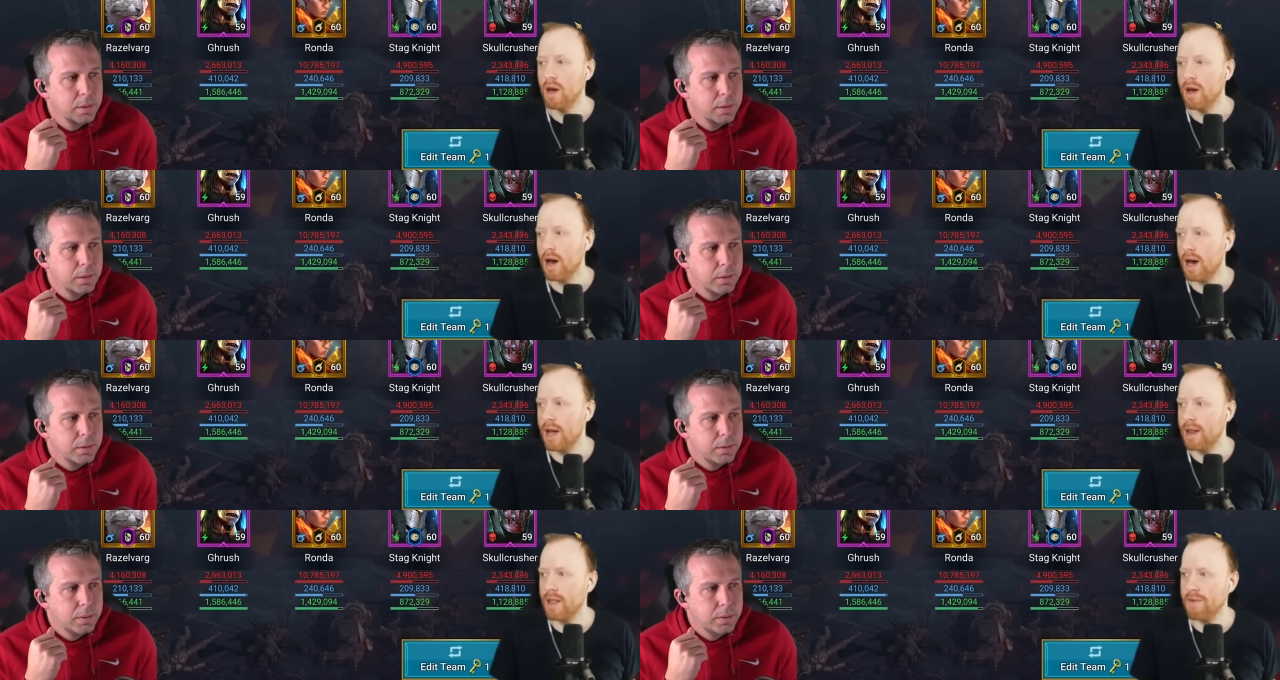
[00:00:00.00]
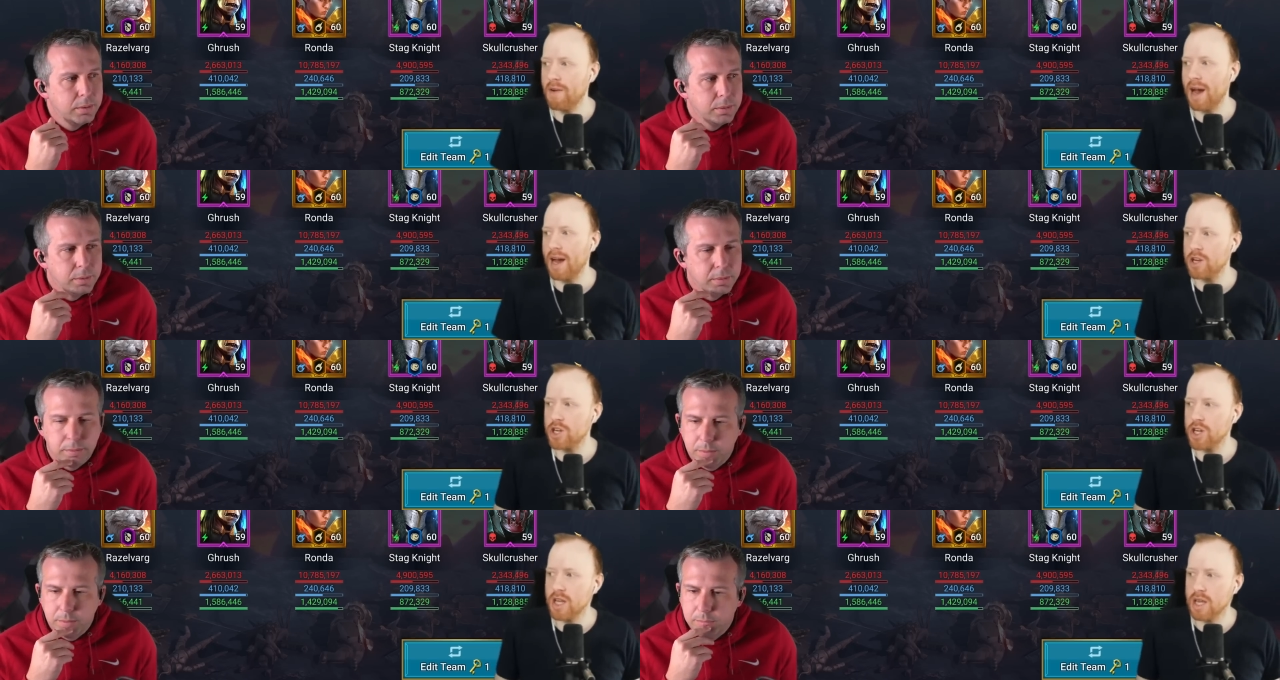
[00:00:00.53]
Speaker 1: And they've
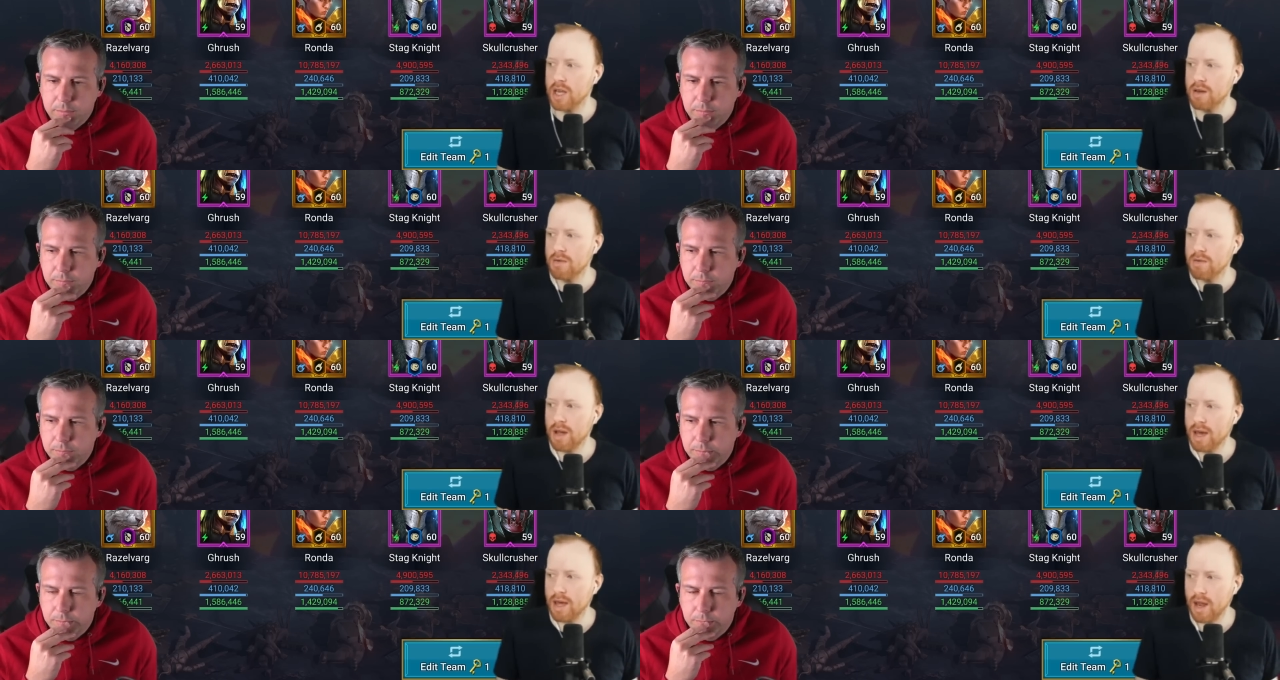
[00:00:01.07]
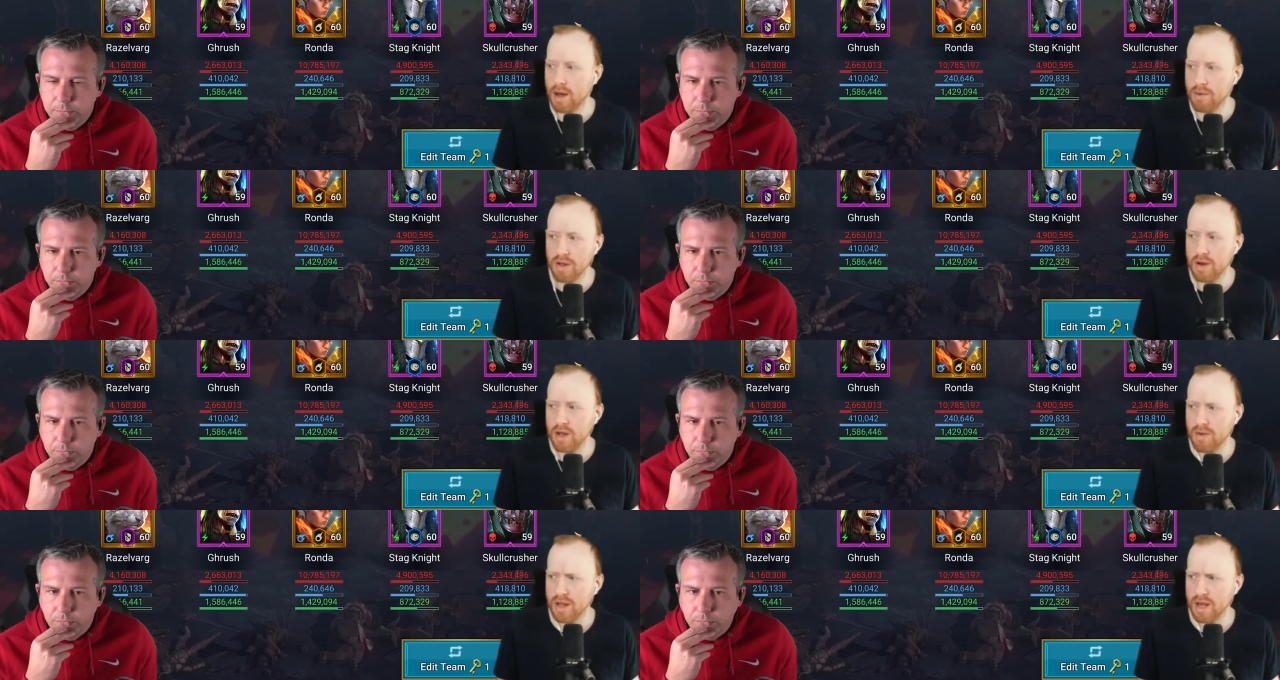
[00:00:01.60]
actually, like, and I was
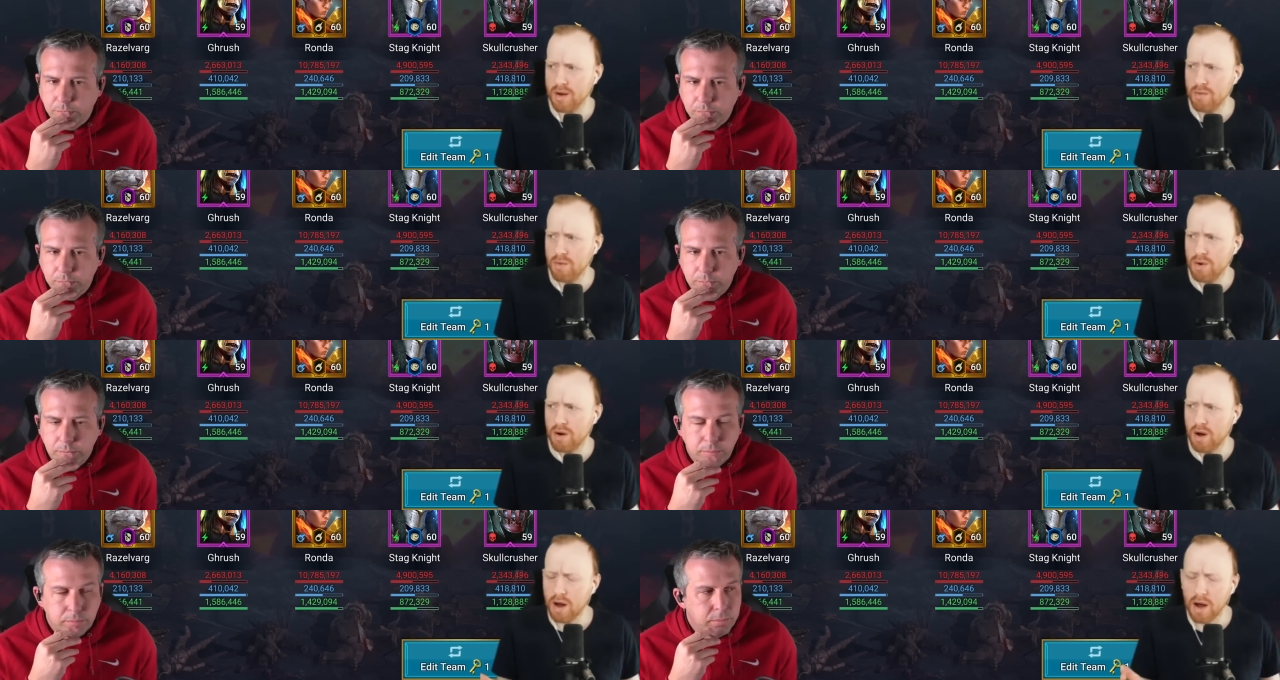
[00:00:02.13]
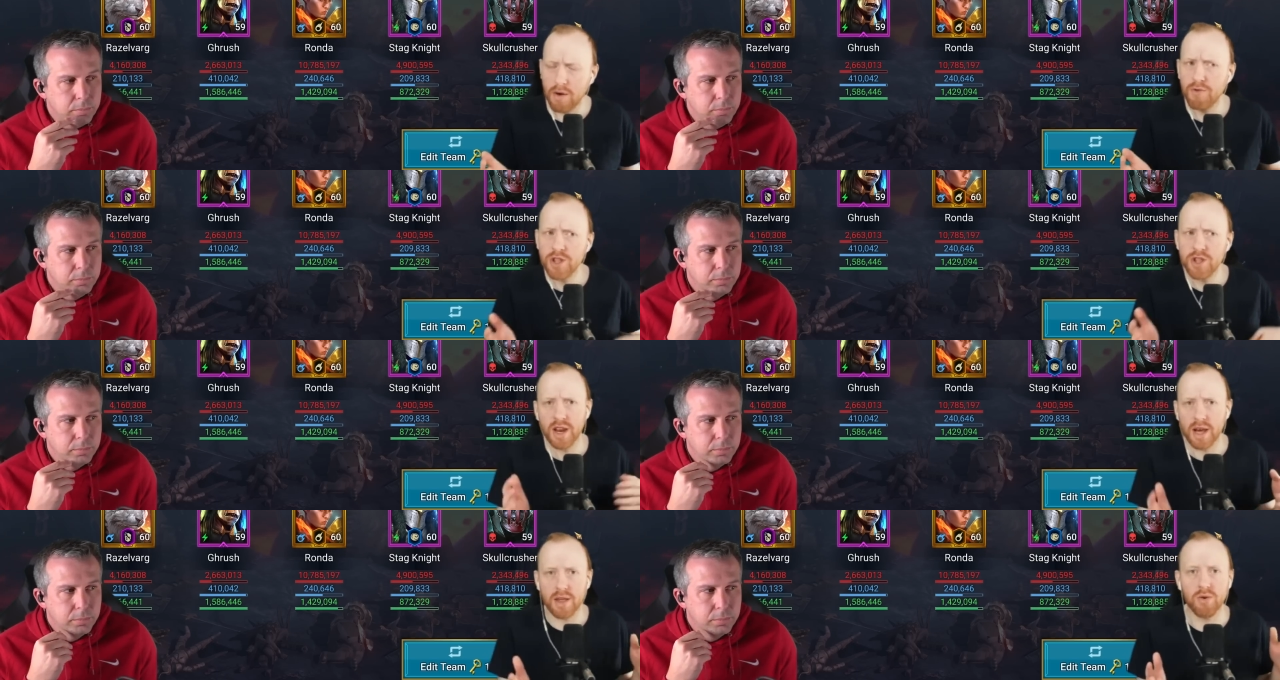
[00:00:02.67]
looking, I was like, what?
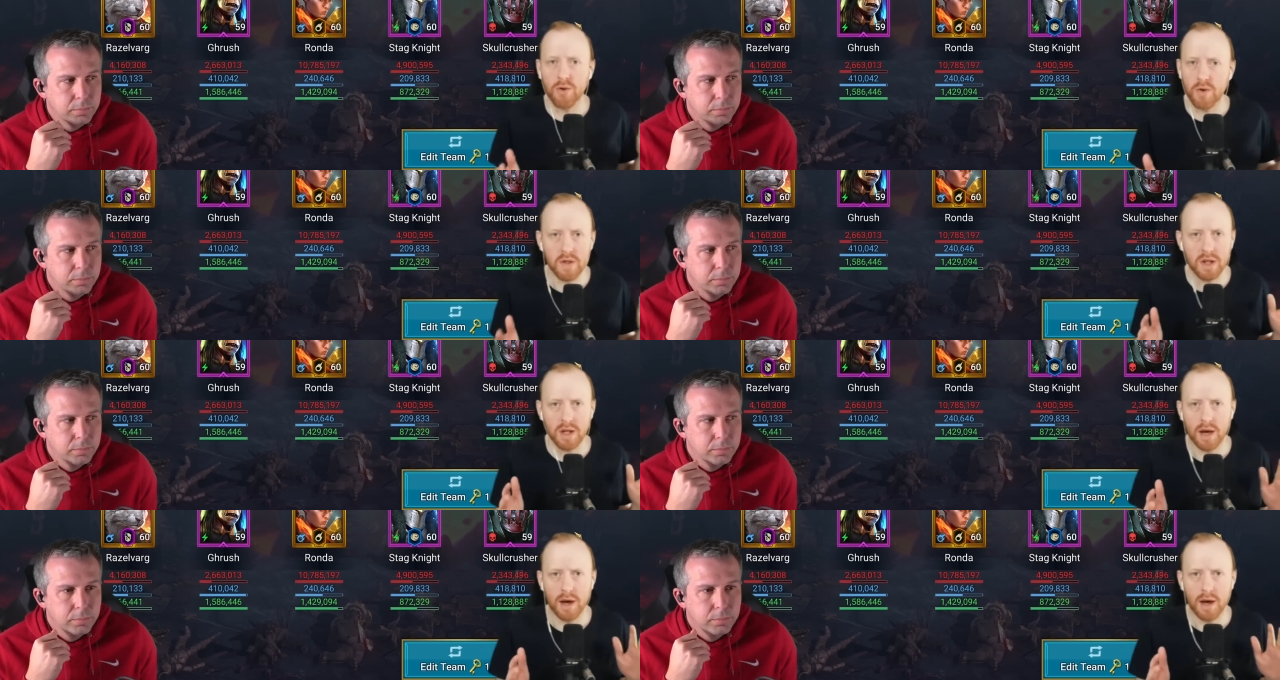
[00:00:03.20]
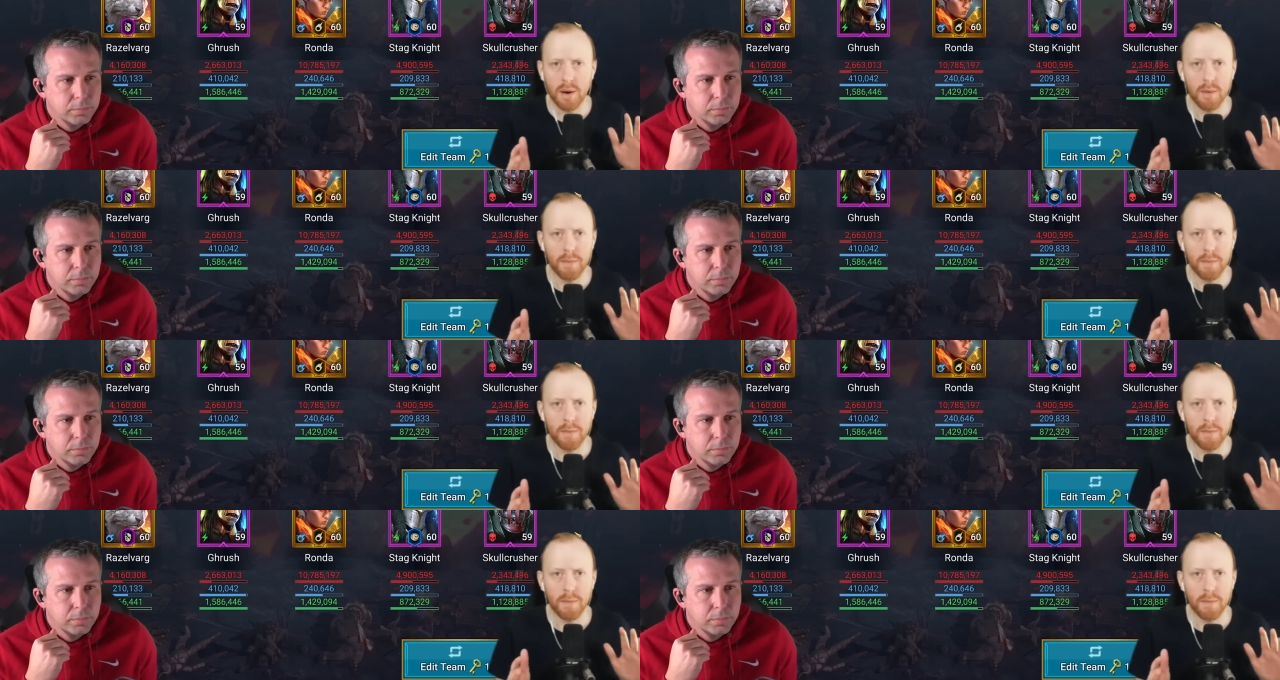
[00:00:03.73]
Originally, I thought it was uh,